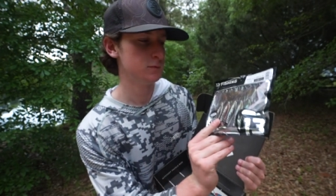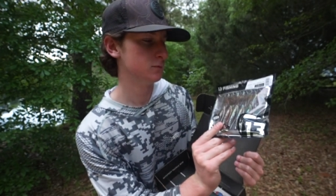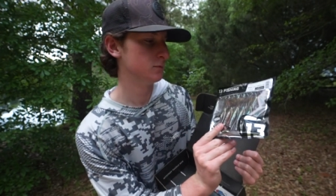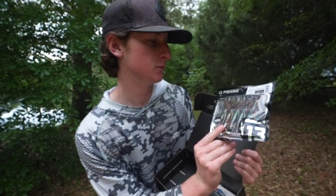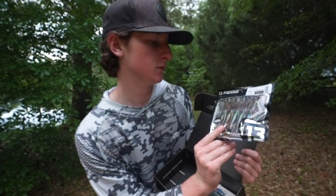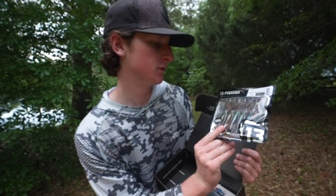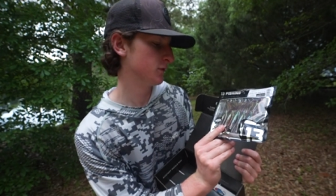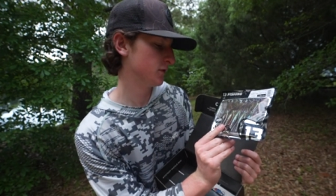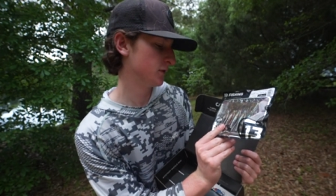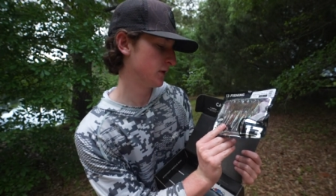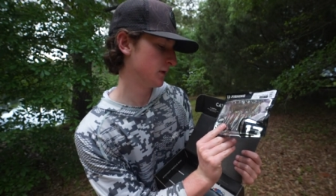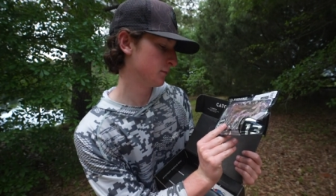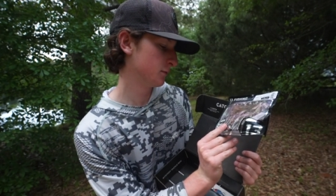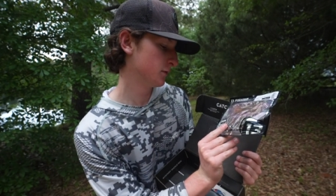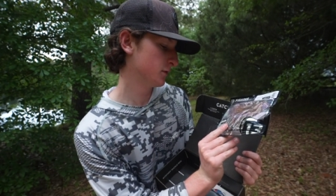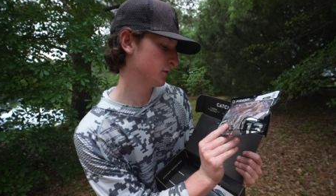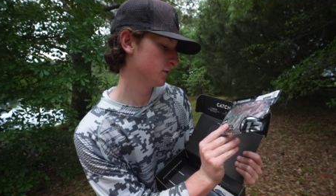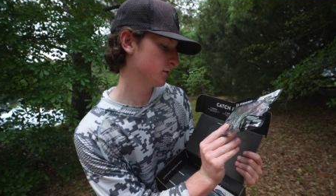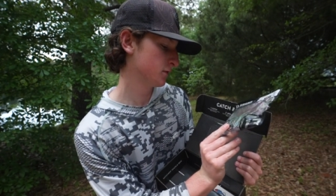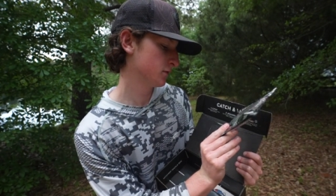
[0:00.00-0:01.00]
What's the name
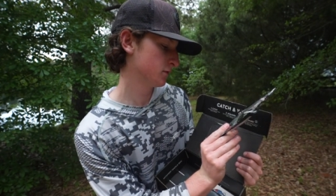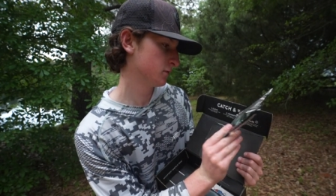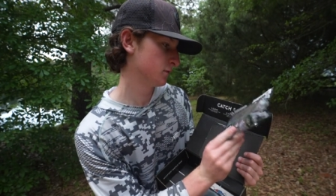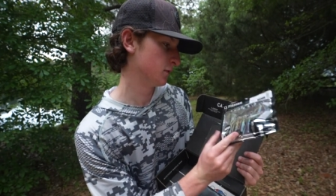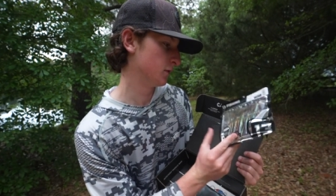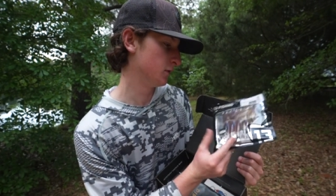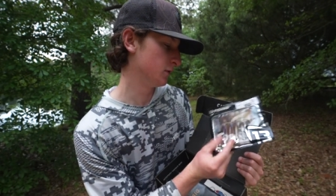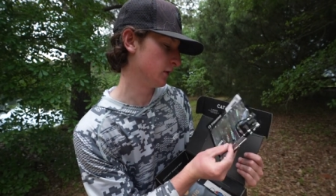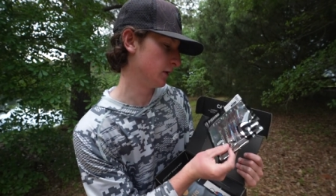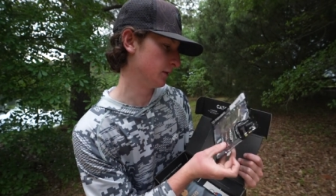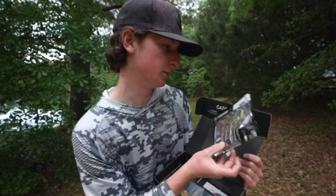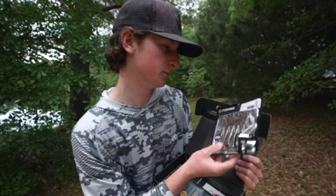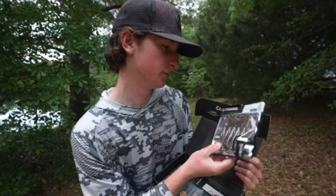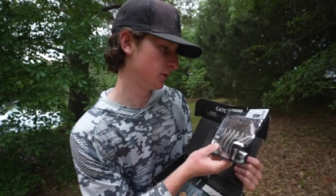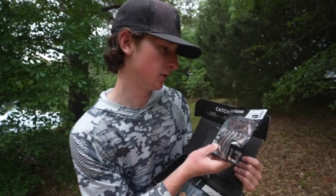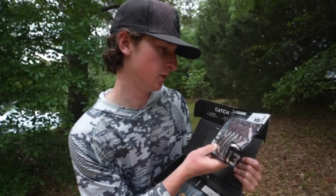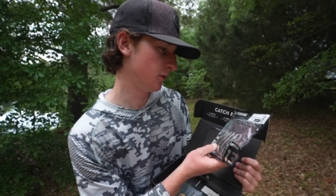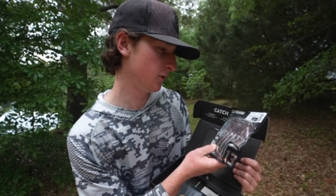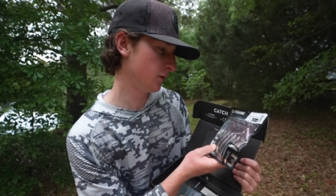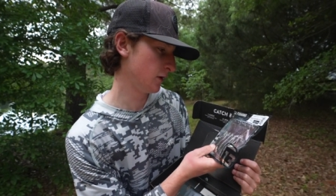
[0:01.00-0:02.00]
of this? Hold on,
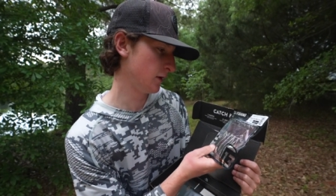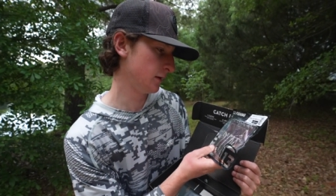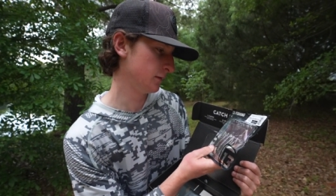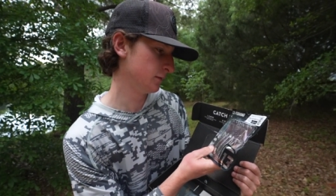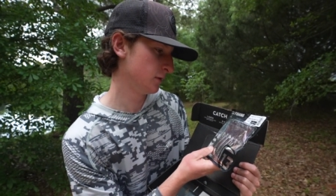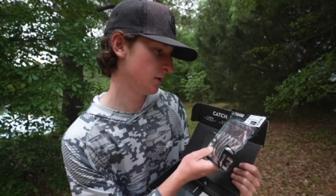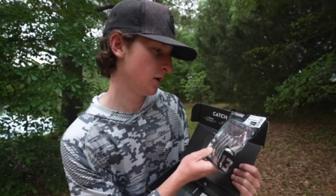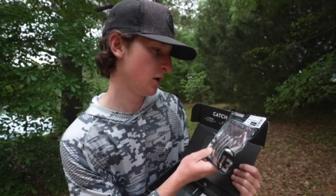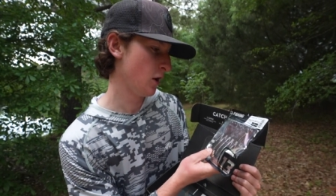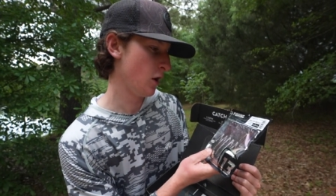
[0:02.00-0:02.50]
hold on.